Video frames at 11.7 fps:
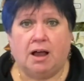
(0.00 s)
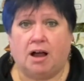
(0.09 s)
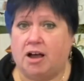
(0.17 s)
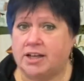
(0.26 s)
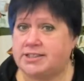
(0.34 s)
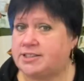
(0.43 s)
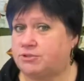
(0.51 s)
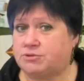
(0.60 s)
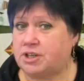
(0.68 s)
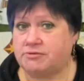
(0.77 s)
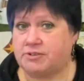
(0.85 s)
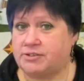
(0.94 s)
I still
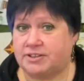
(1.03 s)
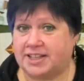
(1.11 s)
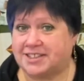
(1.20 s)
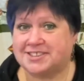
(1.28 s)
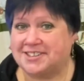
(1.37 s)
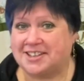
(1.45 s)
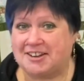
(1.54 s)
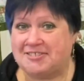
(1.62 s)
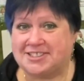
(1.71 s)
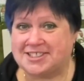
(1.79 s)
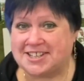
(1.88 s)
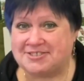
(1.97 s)
don't know that that's going to go
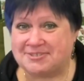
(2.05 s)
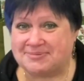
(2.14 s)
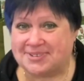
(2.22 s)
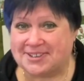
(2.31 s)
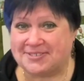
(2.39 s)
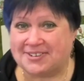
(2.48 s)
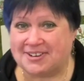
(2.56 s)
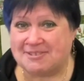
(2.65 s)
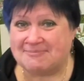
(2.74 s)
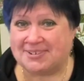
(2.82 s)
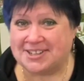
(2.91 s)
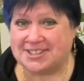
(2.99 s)
in the center of my quilt. I
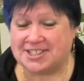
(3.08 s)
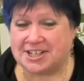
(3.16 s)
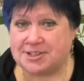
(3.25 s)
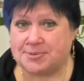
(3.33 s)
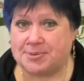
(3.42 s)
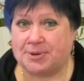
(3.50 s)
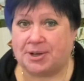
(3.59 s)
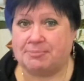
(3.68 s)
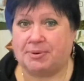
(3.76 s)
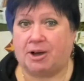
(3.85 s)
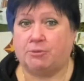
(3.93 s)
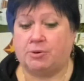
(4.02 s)
might change my mind,
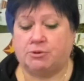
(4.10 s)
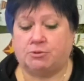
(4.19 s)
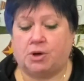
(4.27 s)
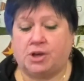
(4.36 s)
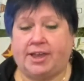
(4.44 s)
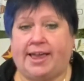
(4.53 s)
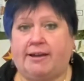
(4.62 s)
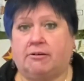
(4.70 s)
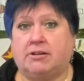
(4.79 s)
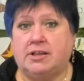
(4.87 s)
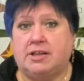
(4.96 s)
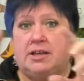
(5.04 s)
but I will work out
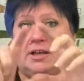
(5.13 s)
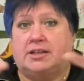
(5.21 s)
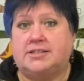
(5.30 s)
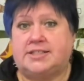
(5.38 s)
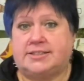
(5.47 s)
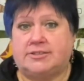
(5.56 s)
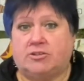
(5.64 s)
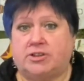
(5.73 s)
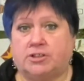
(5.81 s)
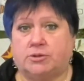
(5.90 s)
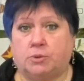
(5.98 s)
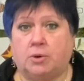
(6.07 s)
a
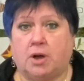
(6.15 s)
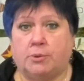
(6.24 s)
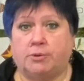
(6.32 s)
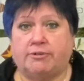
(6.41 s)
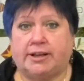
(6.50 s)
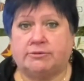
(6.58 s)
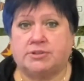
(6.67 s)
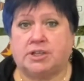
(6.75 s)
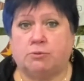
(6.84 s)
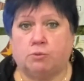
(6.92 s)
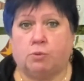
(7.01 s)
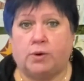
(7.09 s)
design that will go around it
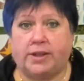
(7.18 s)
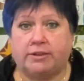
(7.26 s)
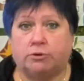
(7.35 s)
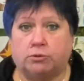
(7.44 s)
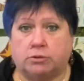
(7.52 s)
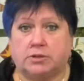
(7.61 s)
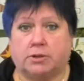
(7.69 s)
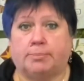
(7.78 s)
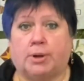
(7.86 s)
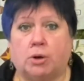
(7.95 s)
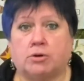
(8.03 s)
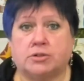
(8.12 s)
with all of the
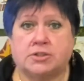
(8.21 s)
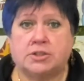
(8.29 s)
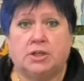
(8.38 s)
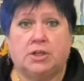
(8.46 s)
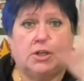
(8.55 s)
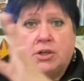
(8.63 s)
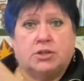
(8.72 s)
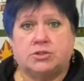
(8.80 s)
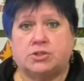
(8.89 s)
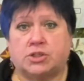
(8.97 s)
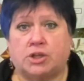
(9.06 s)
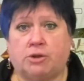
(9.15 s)
blocks,
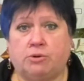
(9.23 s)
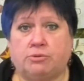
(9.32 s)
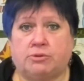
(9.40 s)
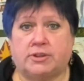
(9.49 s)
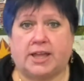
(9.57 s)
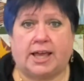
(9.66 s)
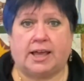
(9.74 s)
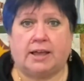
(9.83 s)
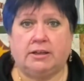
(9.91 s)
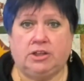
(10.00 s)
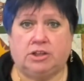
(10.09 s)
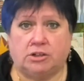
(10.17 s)
so that
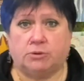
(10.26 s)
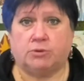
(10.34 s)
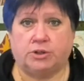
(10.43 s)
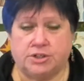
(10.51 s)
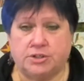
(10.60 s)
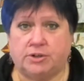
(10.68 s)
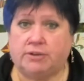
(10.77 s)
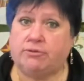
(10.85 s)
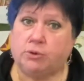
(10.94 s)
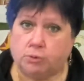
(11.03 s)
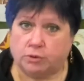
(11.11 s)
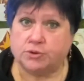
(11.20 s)
you know what you're doing if
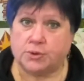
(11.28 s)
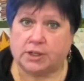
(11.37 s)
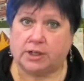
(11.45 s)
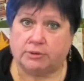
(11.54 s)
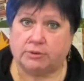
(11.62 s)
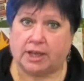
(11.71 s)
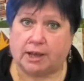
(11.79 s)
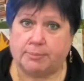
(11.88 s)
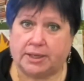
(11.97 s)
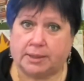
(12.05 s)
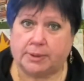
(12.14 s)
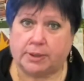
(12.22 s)
you want to include that and
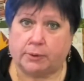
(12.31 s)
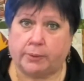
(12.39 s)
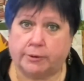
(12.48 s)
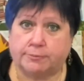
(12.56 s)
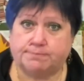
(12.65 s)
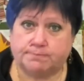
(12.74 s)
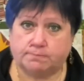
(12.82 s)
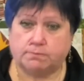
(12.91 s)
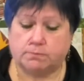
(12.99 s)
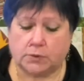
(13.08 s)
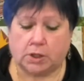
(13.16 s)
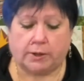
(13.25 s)
make a bigger quilt.
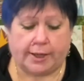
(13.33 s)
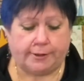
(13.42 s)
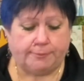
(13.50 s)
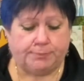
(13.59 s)
Okay.